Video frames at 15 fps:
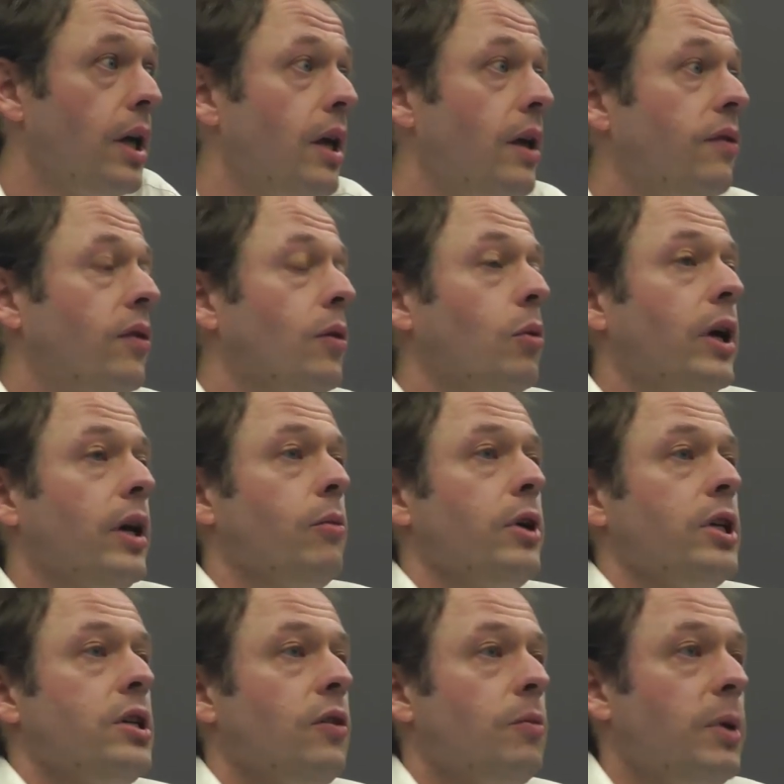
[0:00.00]
is the way in
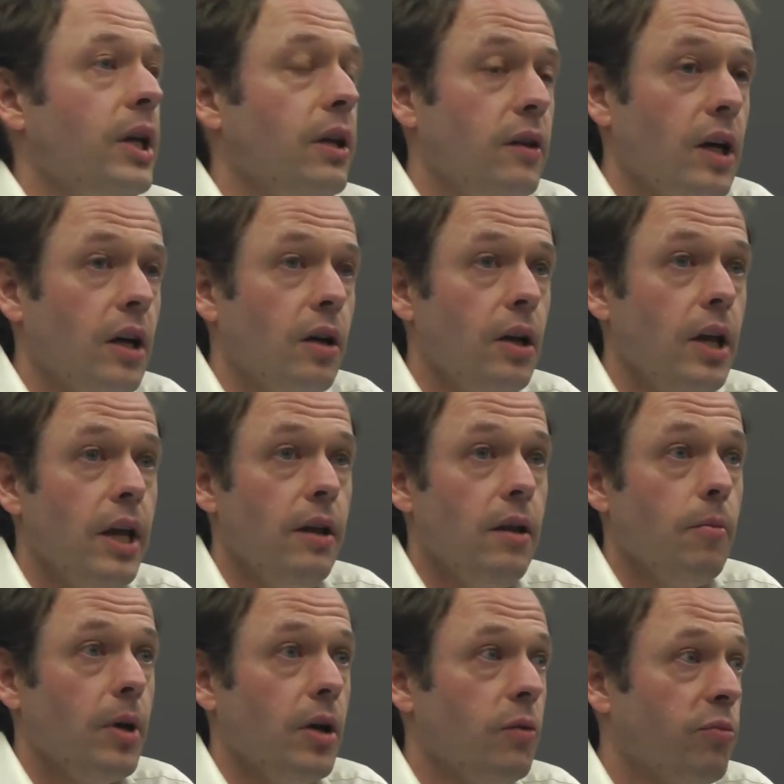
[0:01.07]
which it's being done in
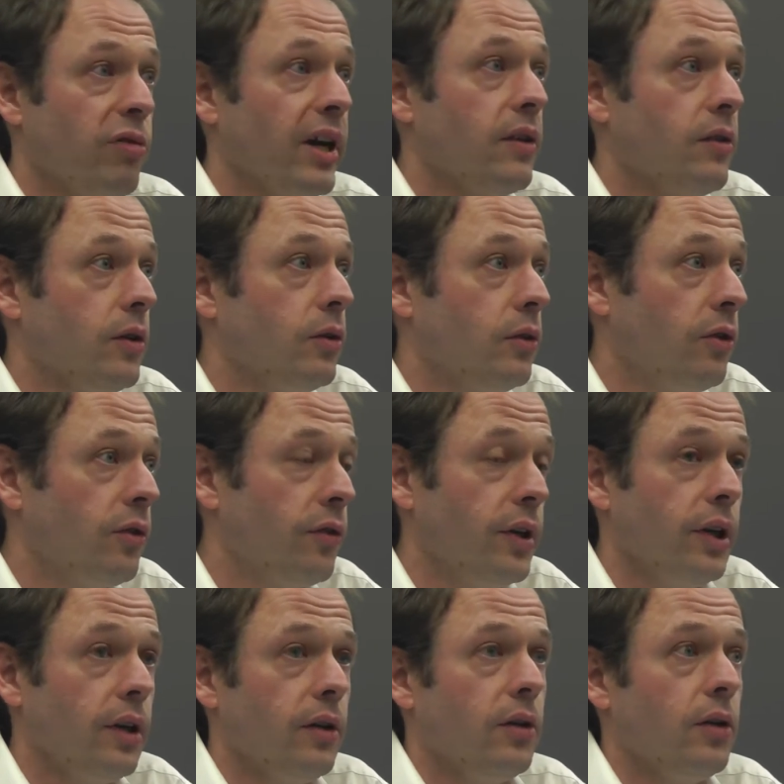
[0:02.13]
the most practical
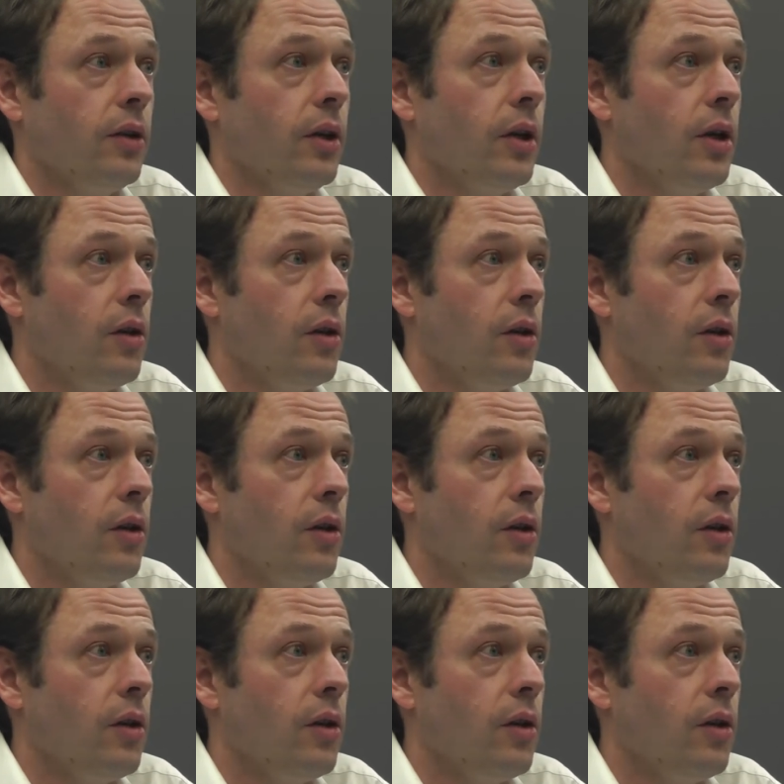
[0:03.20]
spheres.